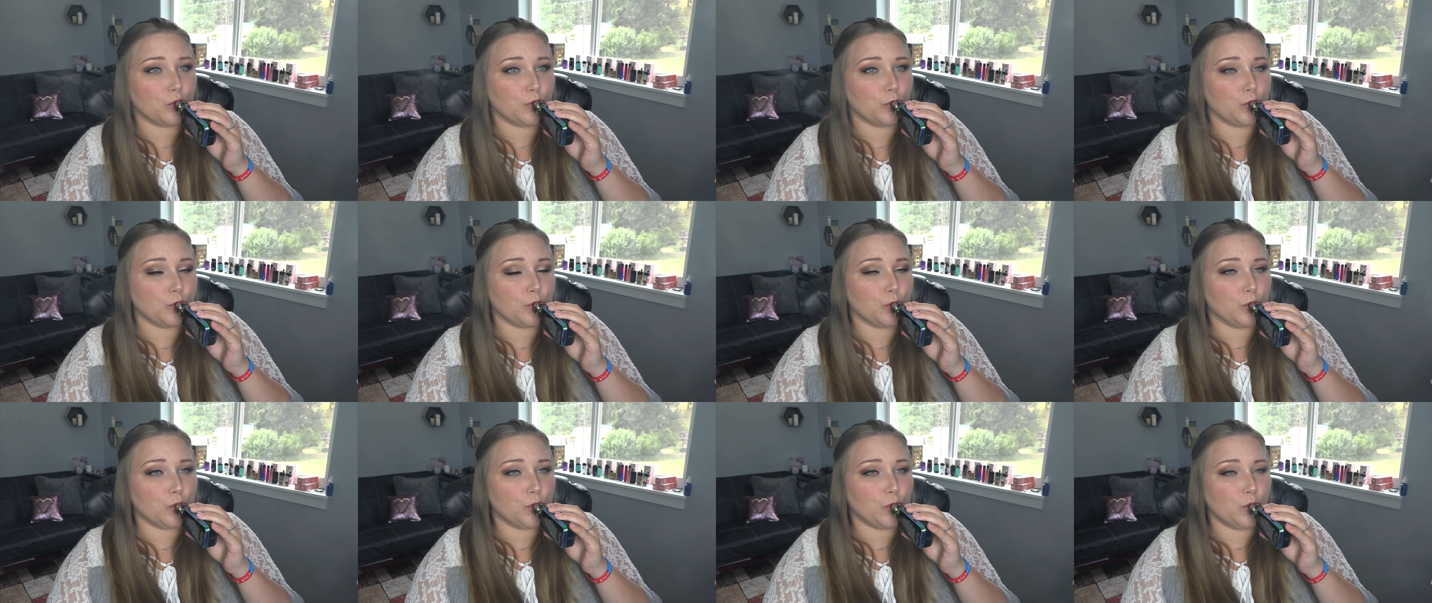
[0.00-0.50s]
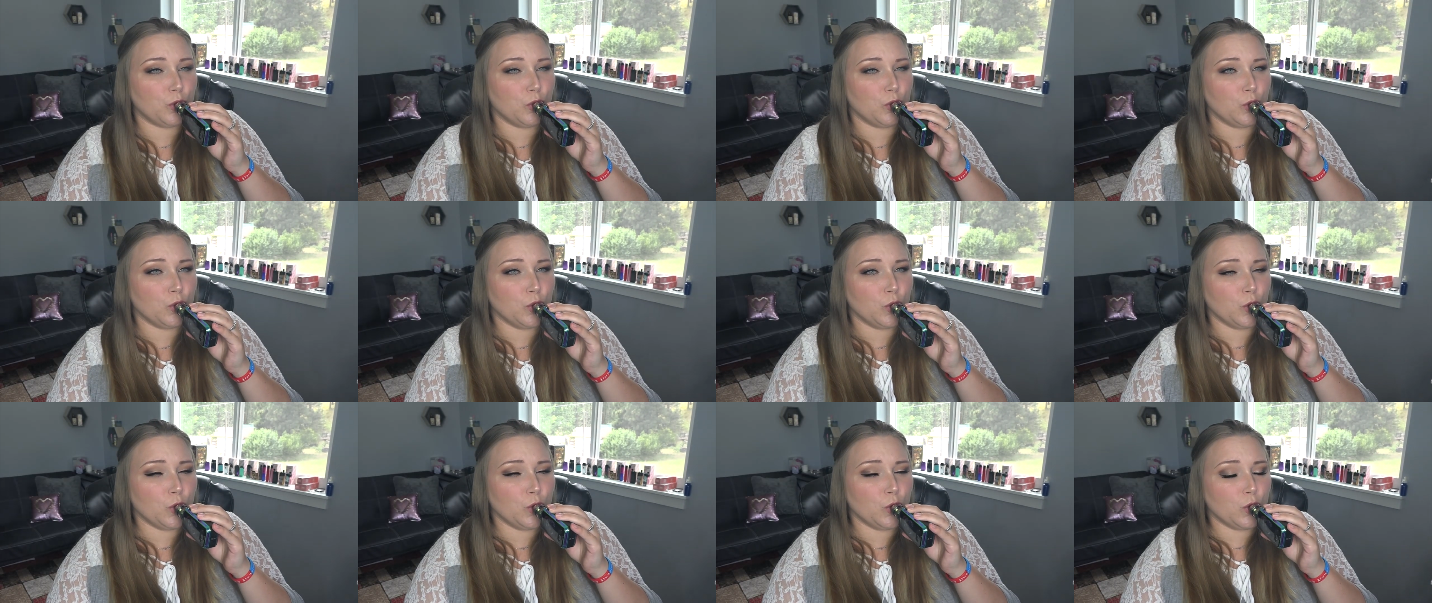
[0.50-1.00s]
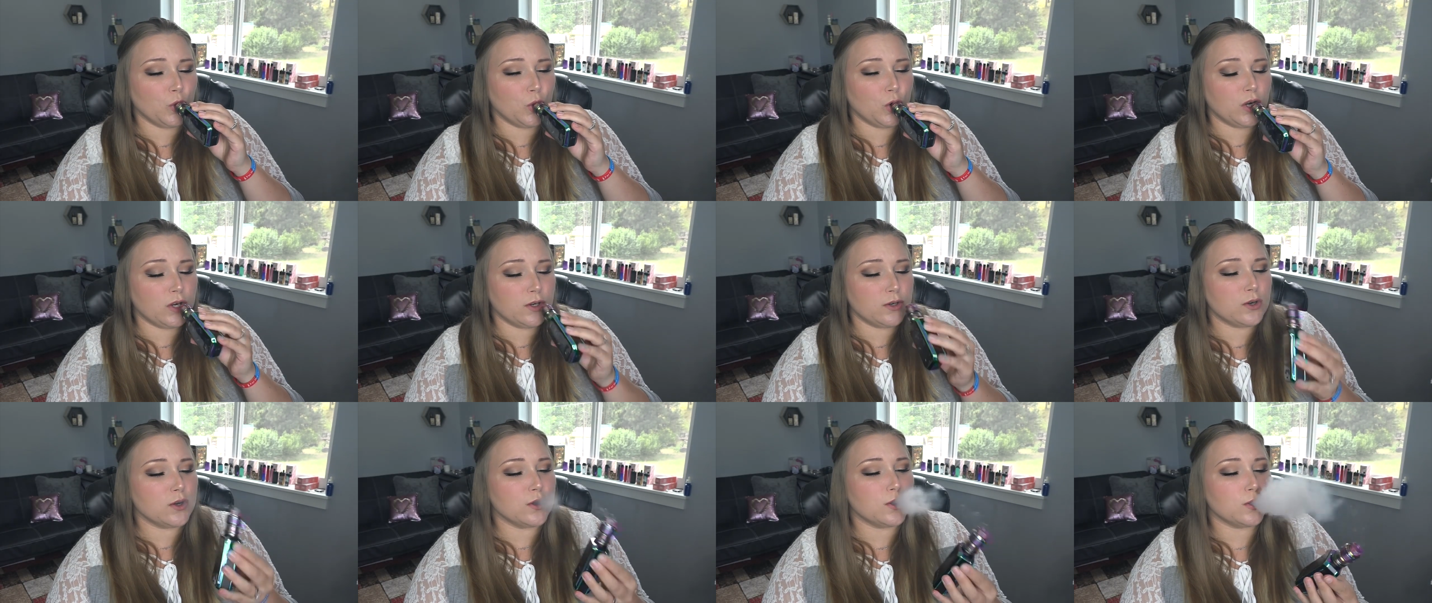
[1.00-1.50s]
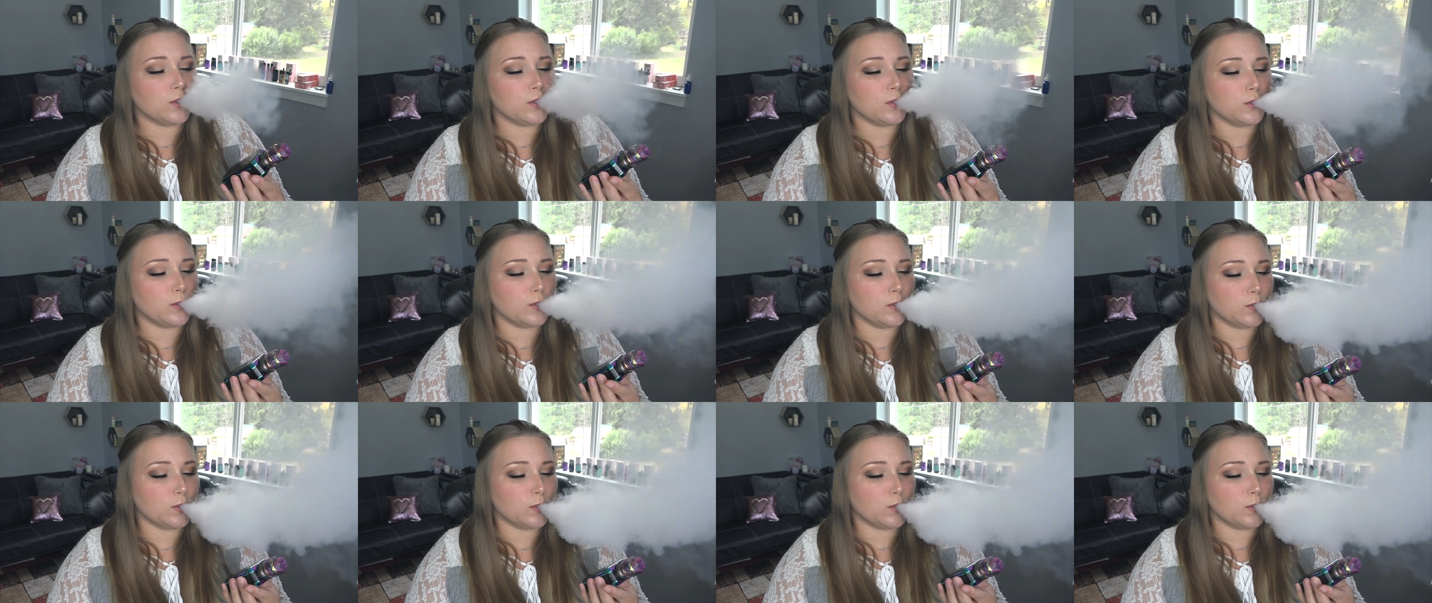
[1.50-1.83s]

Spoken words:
Nothing is said.